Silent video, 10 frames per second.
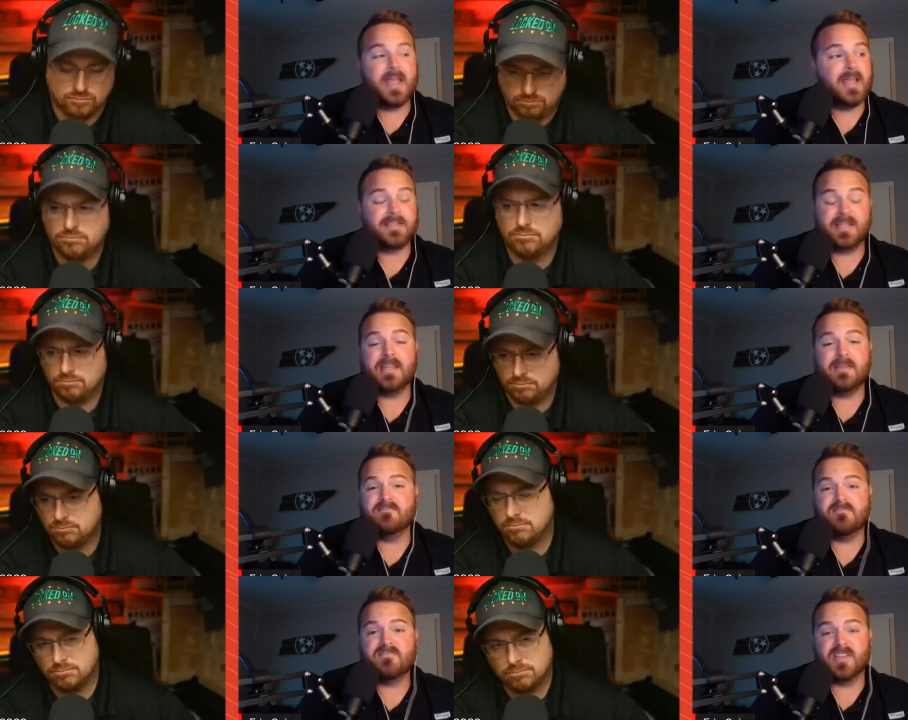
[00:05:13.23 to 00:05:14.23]
Speaker 1: Is
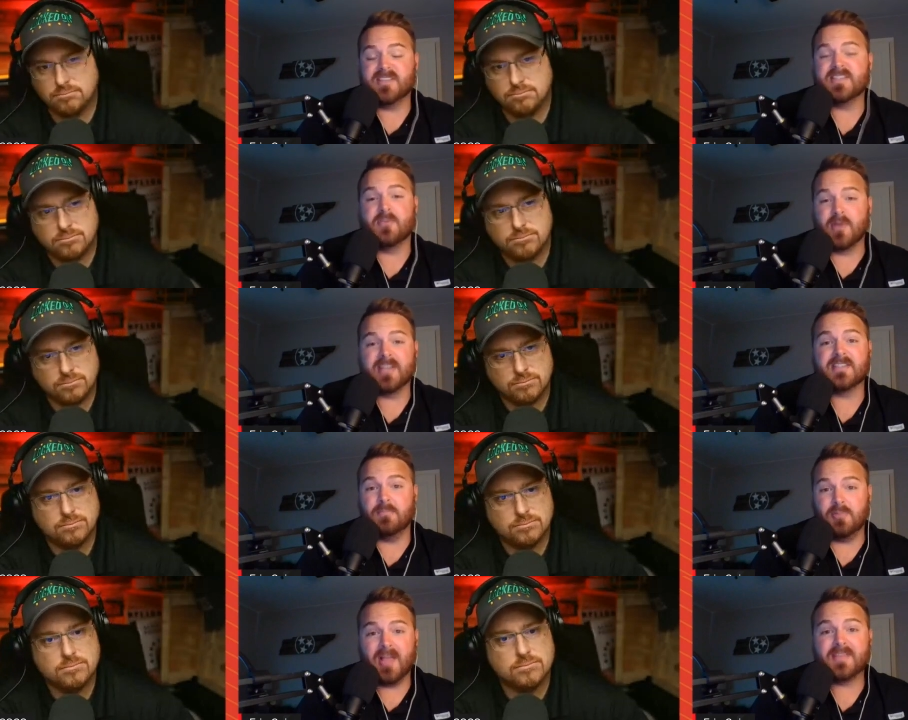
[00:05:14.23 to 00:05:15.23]
he considering it's
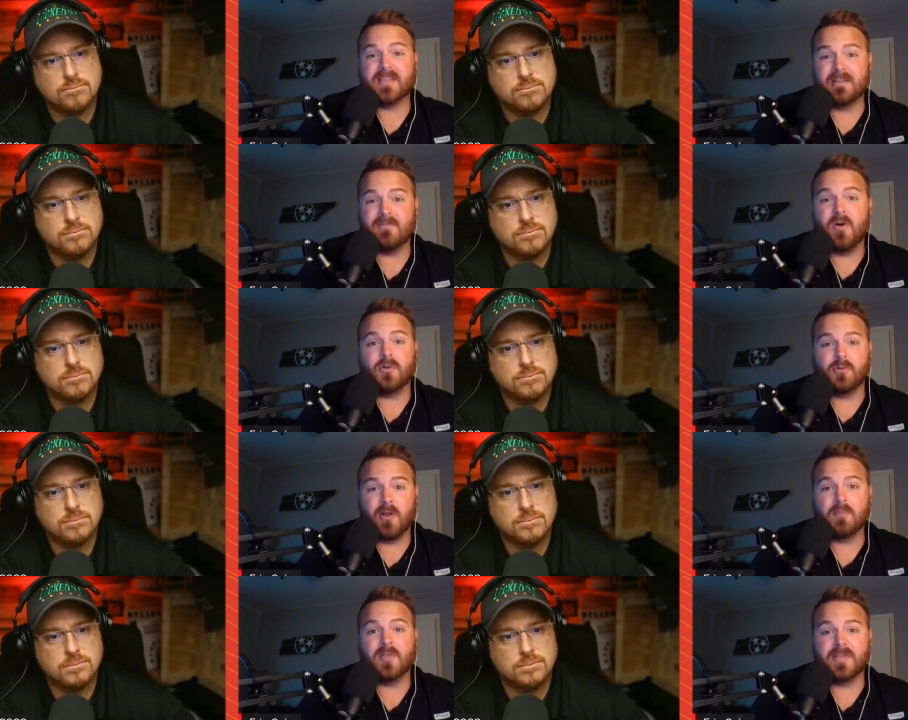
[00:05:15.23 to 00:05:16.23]
a blessing to fall in a
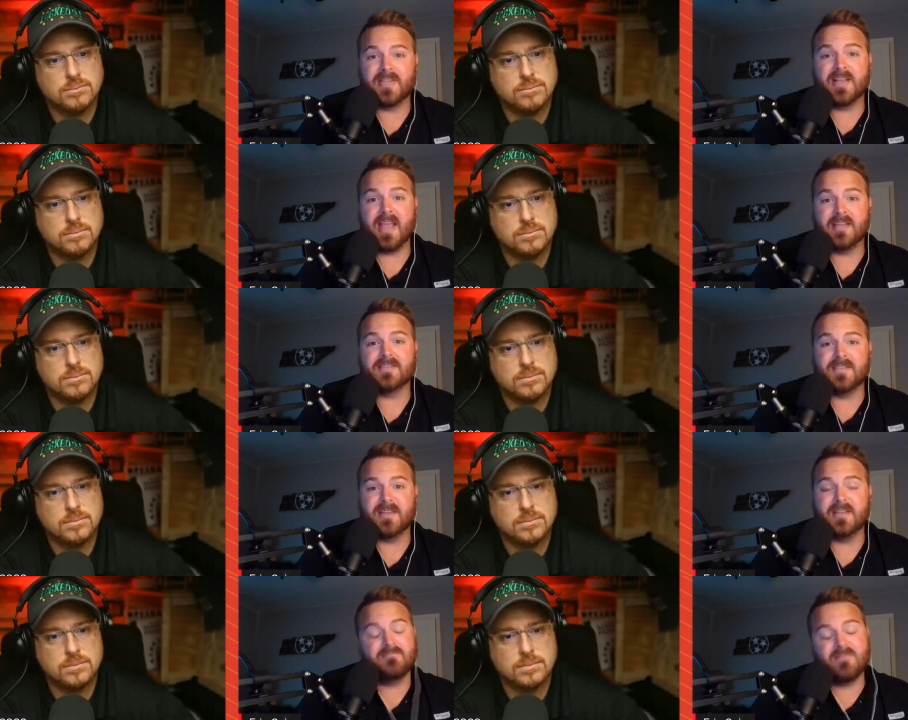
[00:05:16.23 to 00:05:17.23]
great place like Kansas
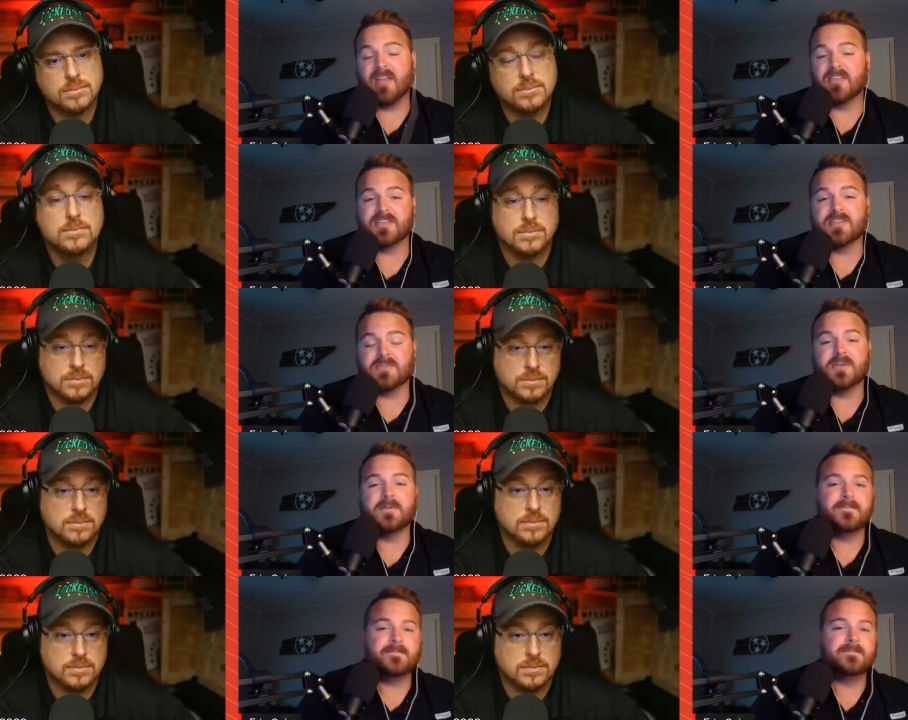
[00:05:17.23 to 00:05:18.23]
City? I think so
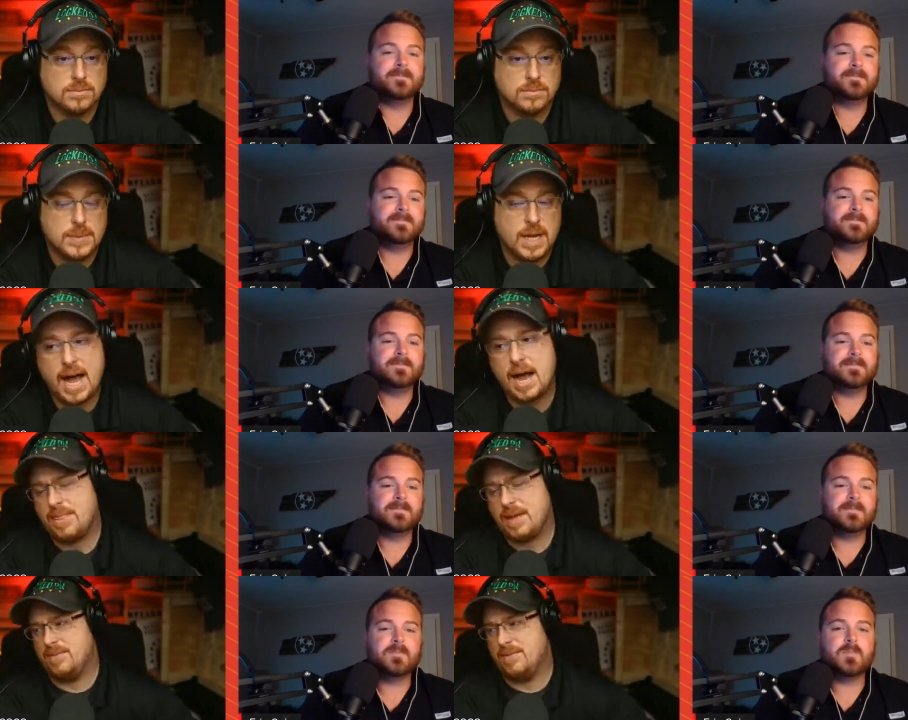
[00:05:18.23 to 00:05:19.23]
too.
Speaker 2: Yeah, I,
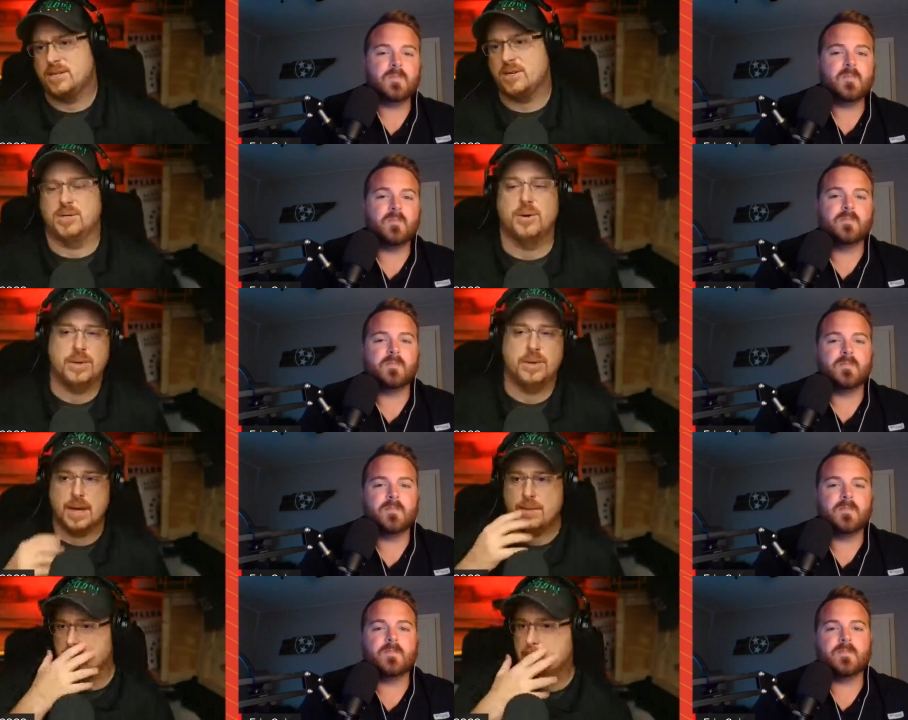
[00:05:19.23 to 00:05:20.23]
I think so too. And,
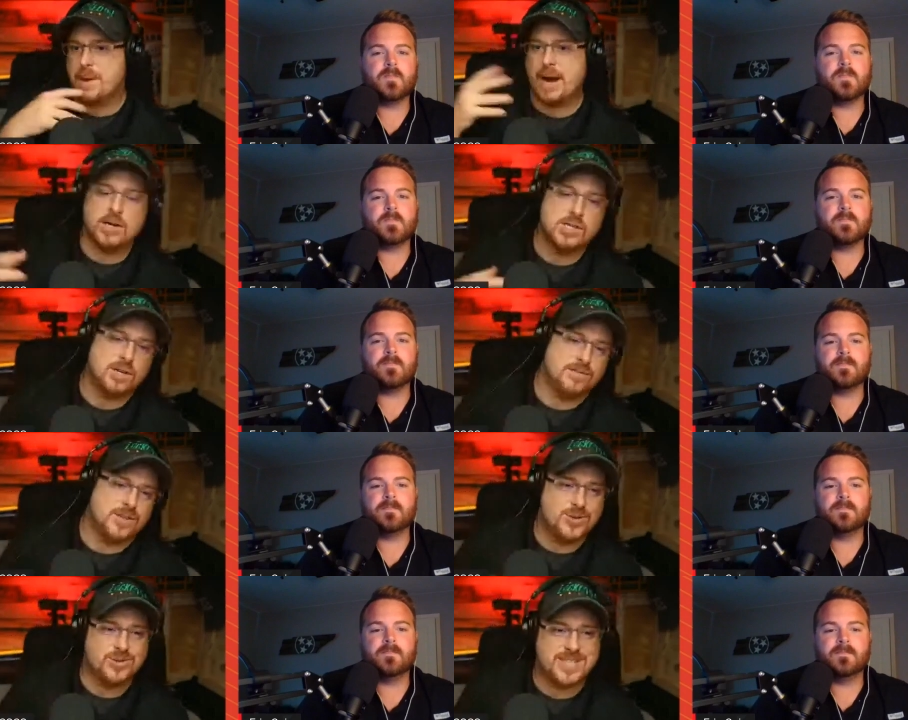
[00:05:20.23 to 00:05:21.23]
and the marriage of the
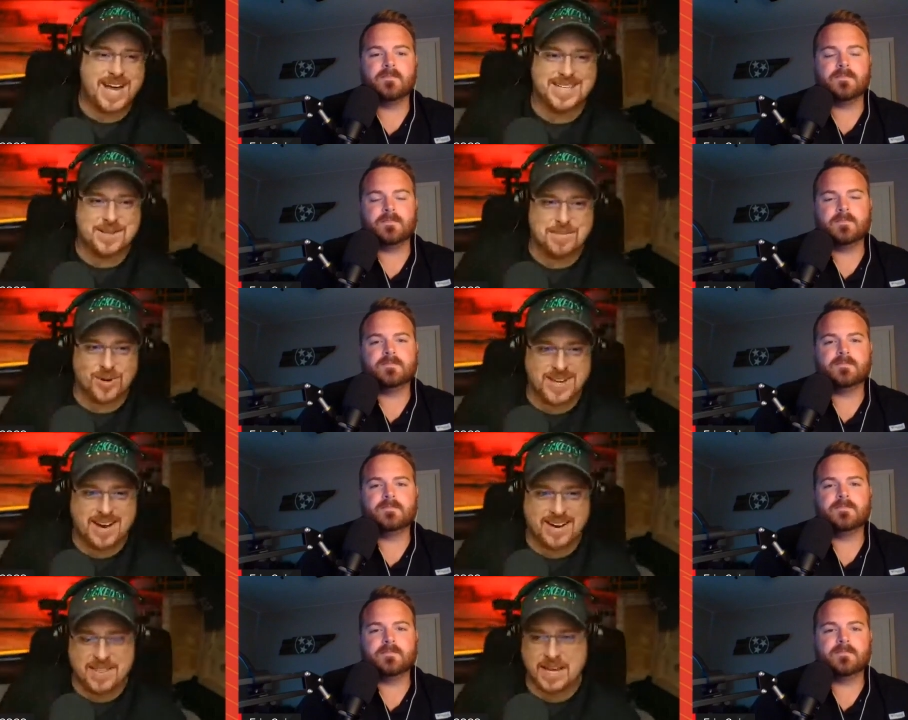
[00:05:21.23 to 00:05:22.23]
two sides of the
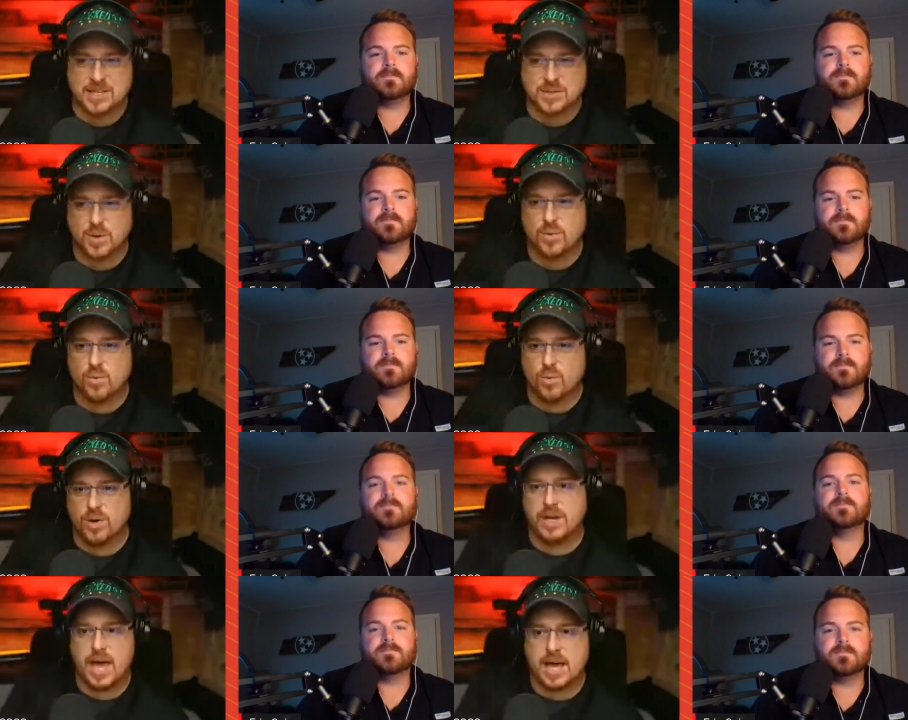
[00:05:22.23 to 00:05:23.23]
personality, I think, is what
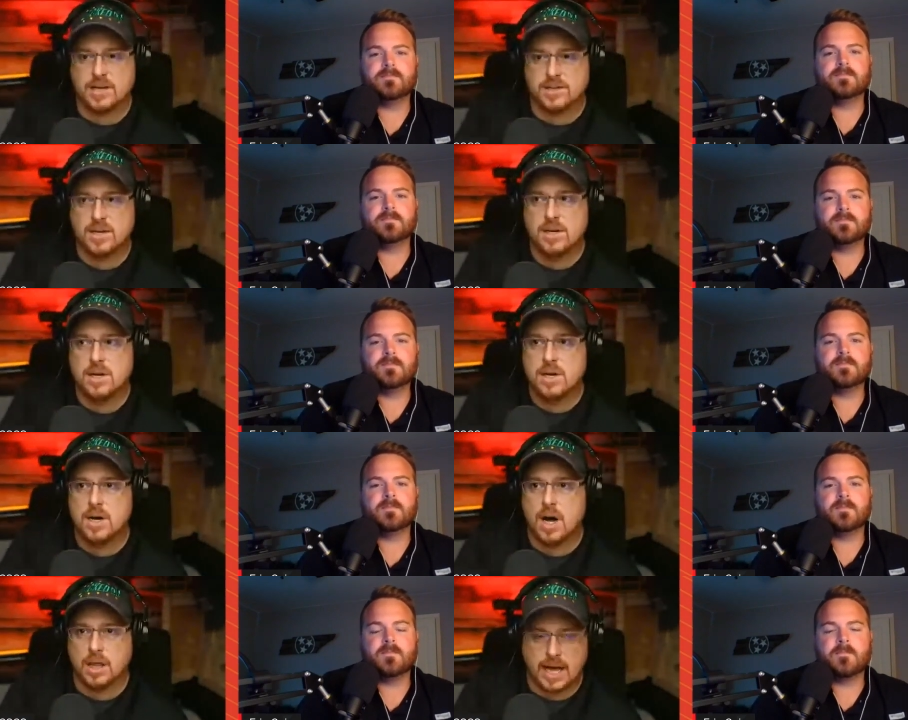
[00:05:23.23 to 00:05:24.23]
really has
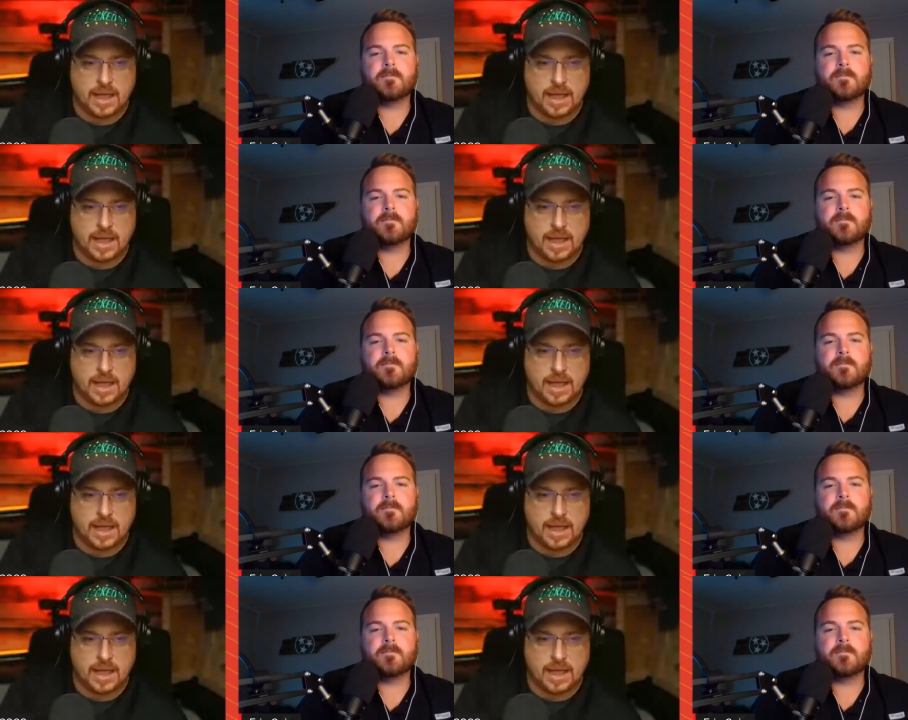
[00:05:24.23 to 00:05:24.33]
a lot of the